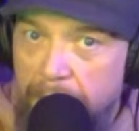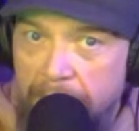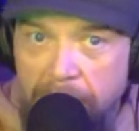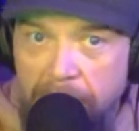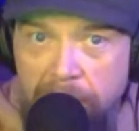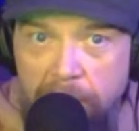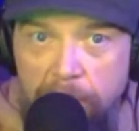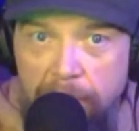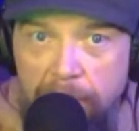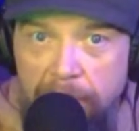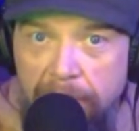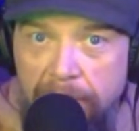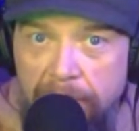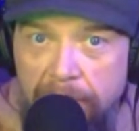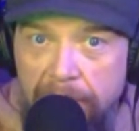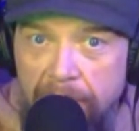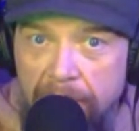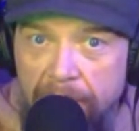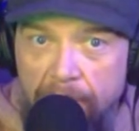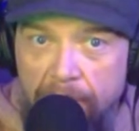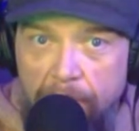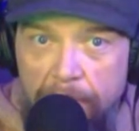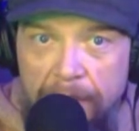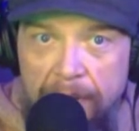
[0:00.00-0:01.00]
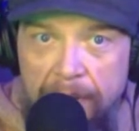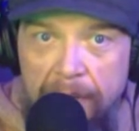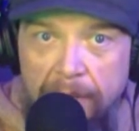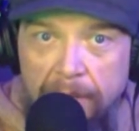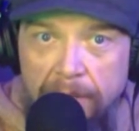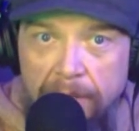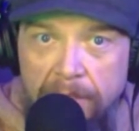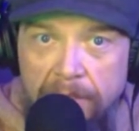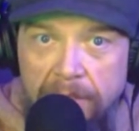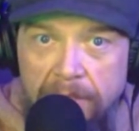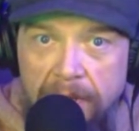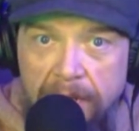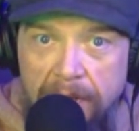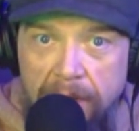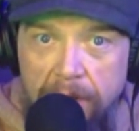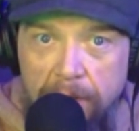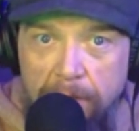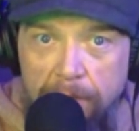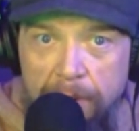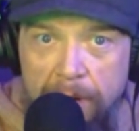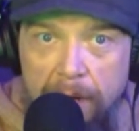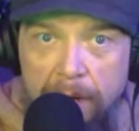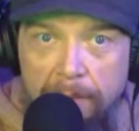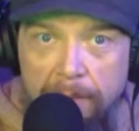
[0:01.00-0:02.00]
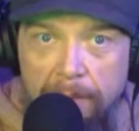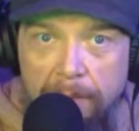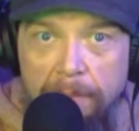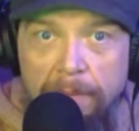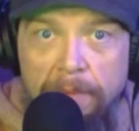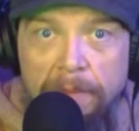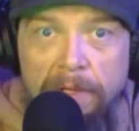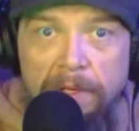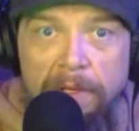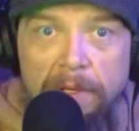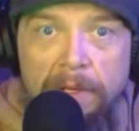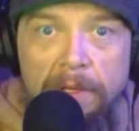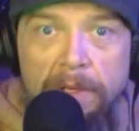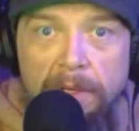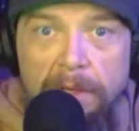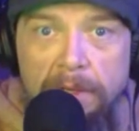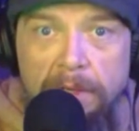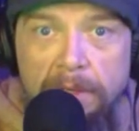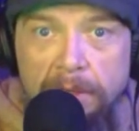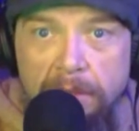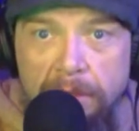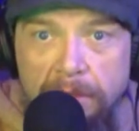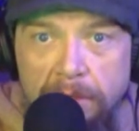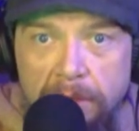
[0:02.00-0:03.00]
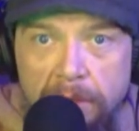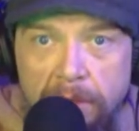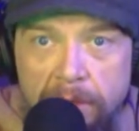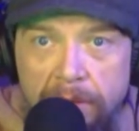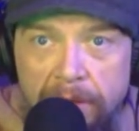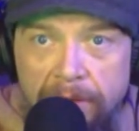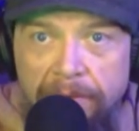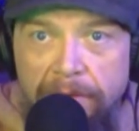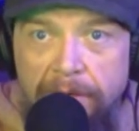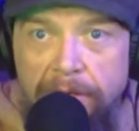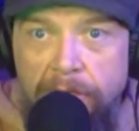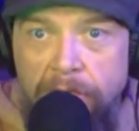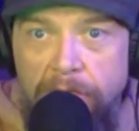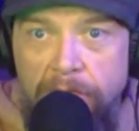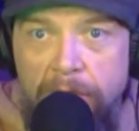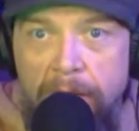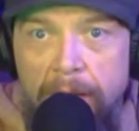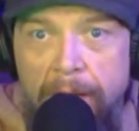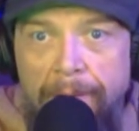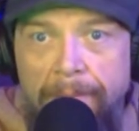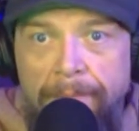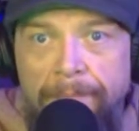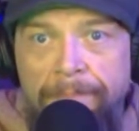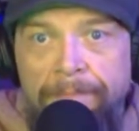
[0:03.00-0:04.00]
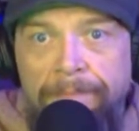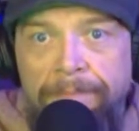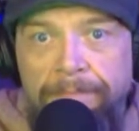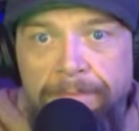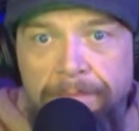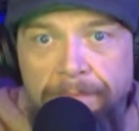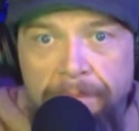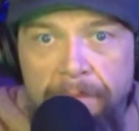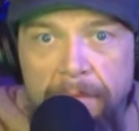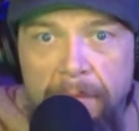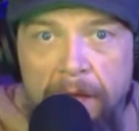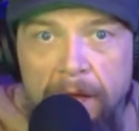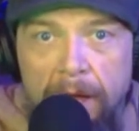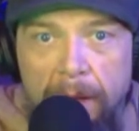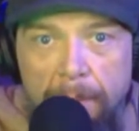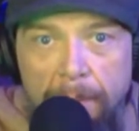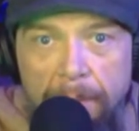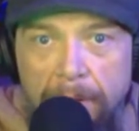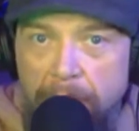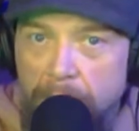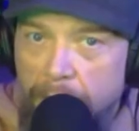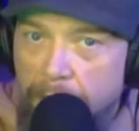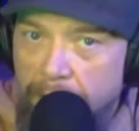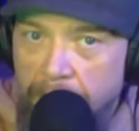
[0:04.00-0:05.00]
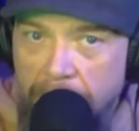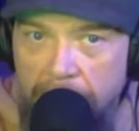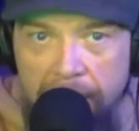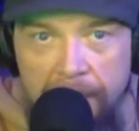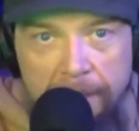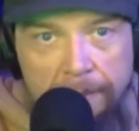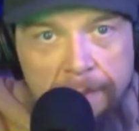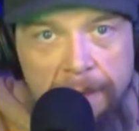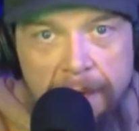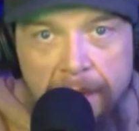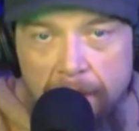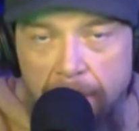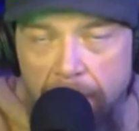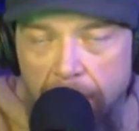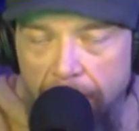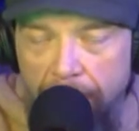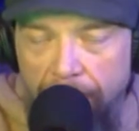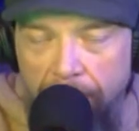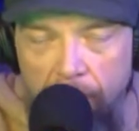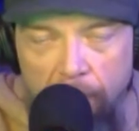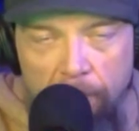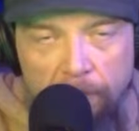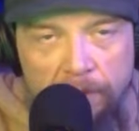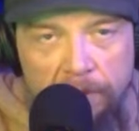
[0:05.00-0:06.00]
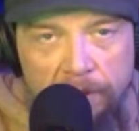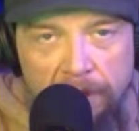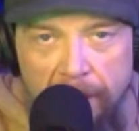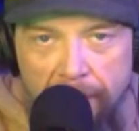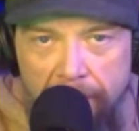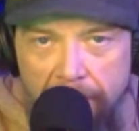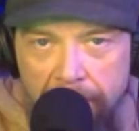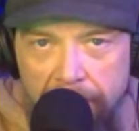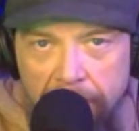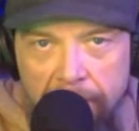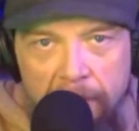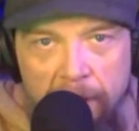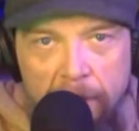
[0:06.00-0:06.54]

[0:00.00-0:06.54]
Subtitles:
been tweaked and everybody else has had no problem. So give it a shot. But you can email if you'd like,